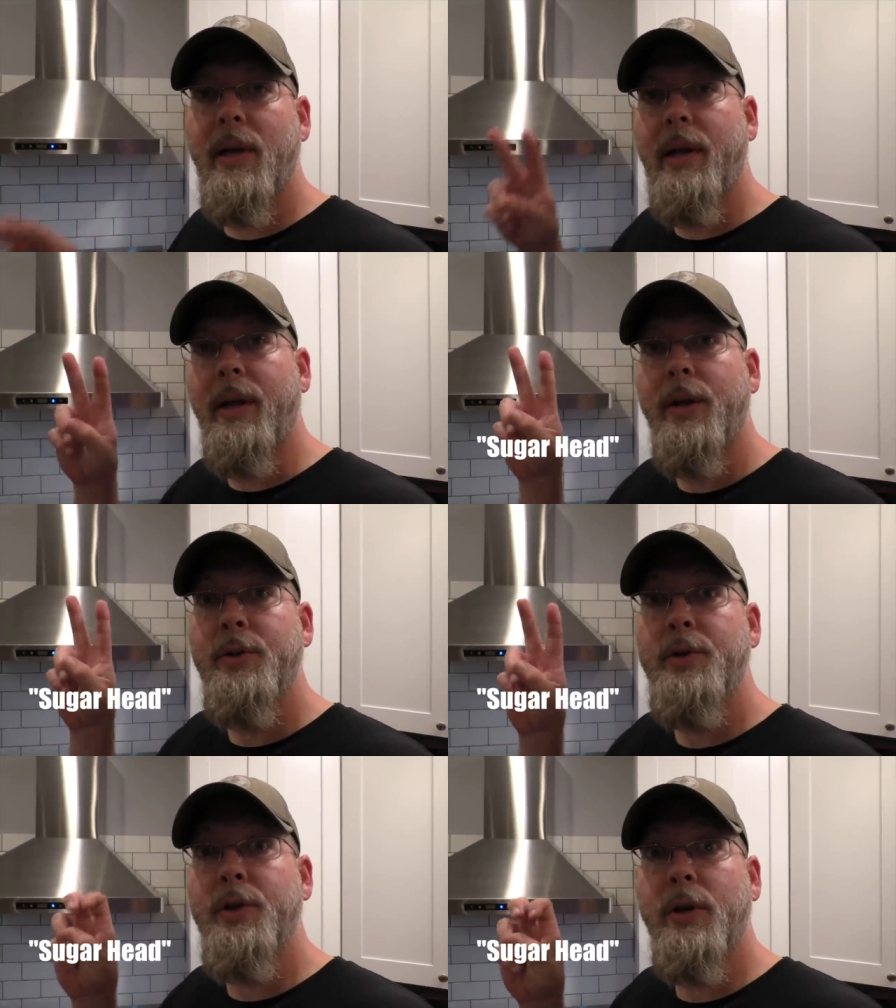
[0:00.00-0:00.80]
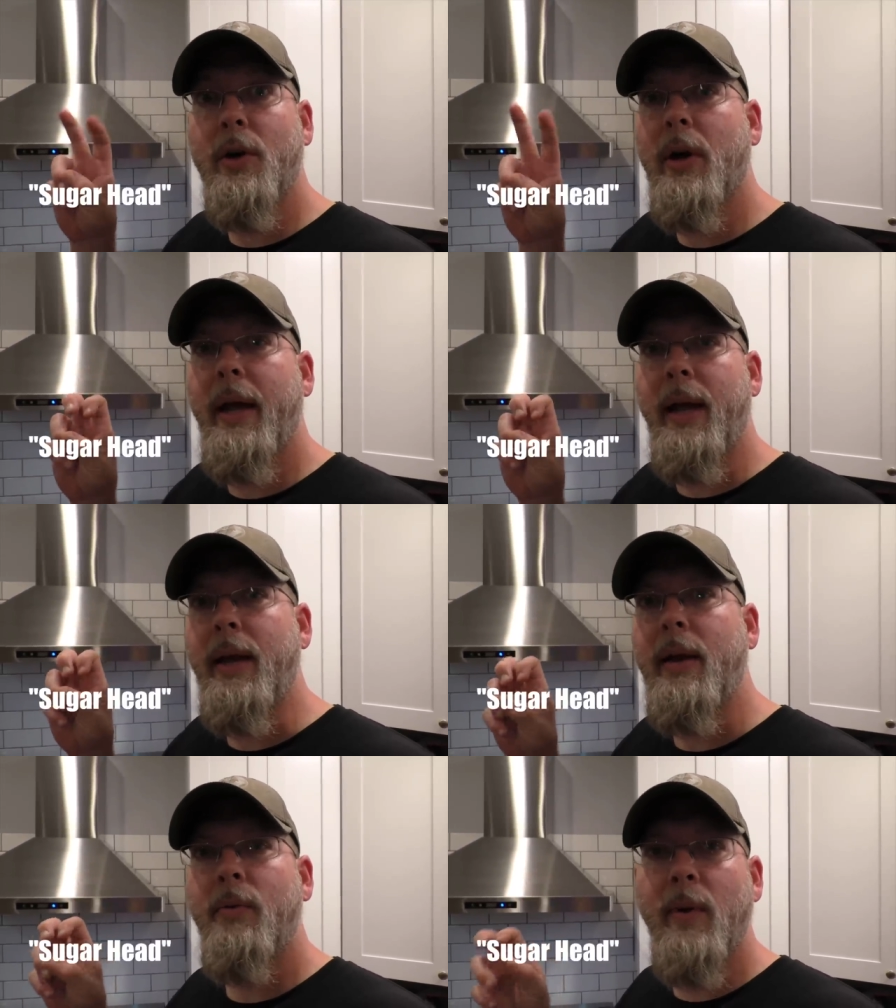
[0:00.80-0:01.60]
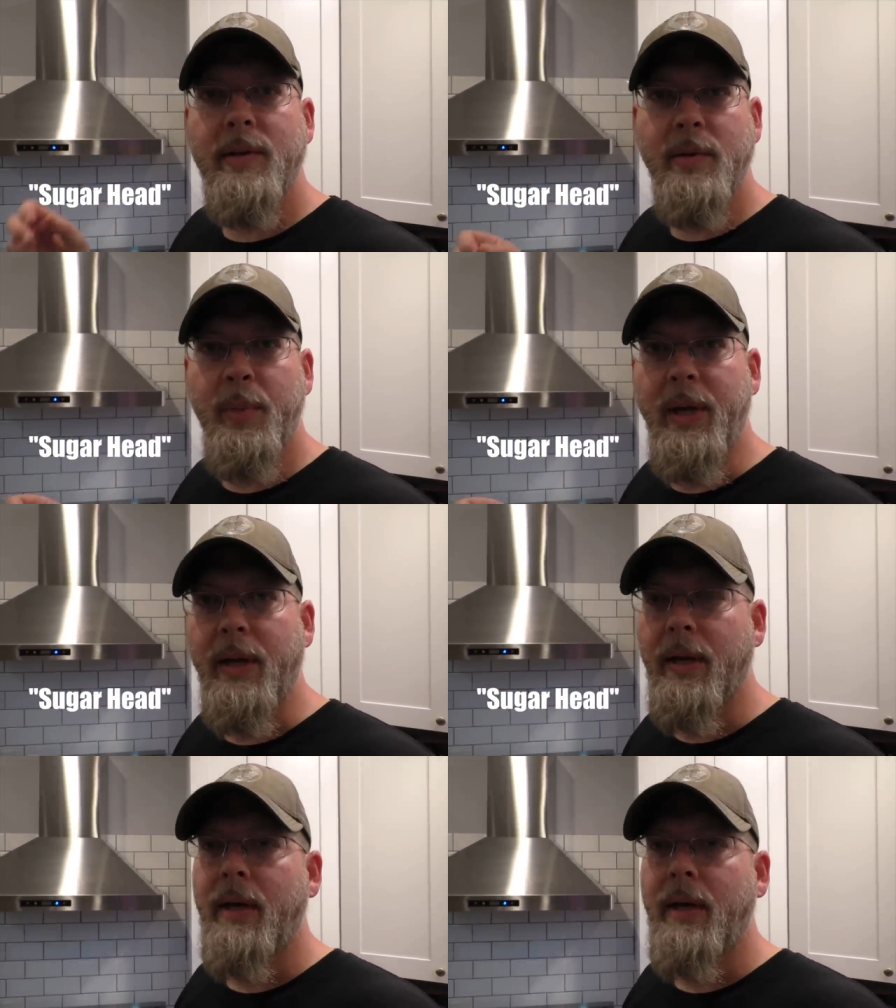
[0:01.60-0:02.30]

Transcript: a sugar head recipe.